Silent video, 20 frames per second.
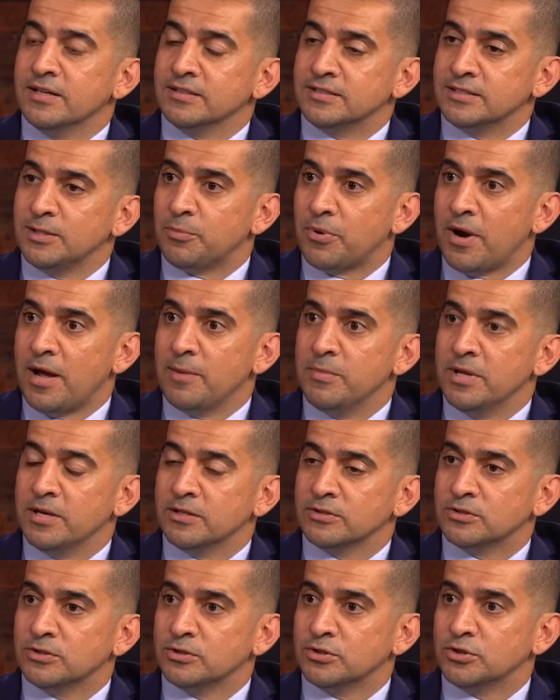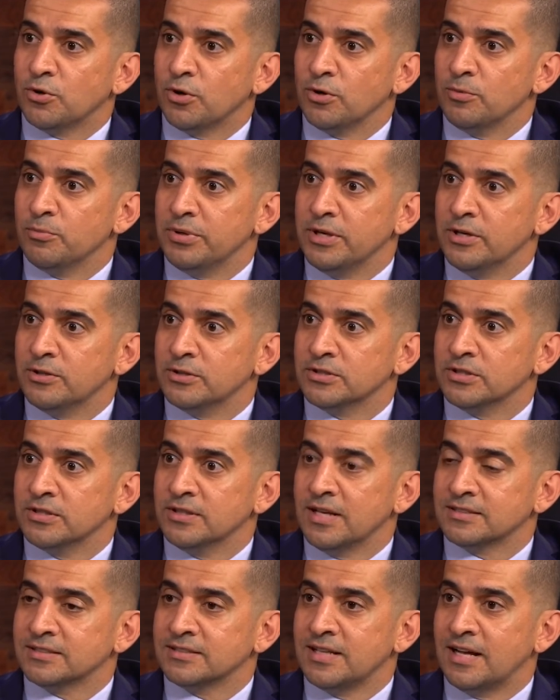going to see Prime Minister Jordan Peterson.
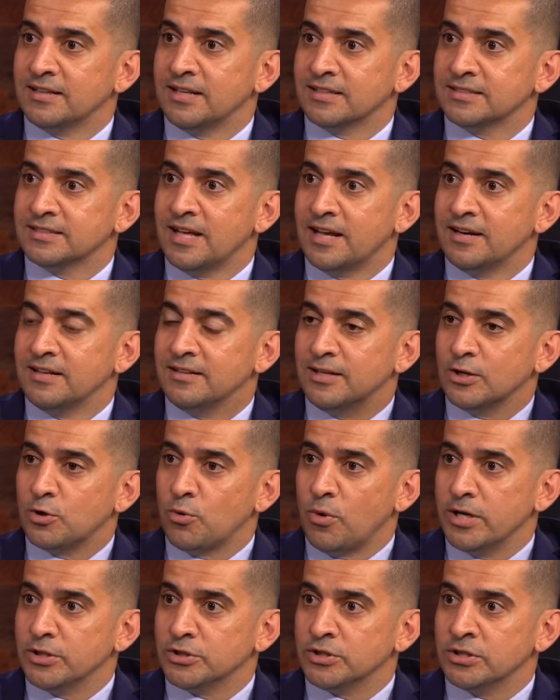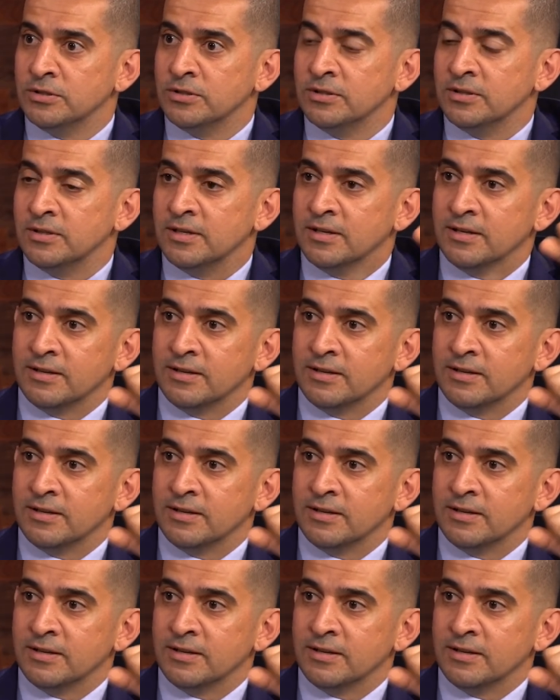That's not that's not in the equation.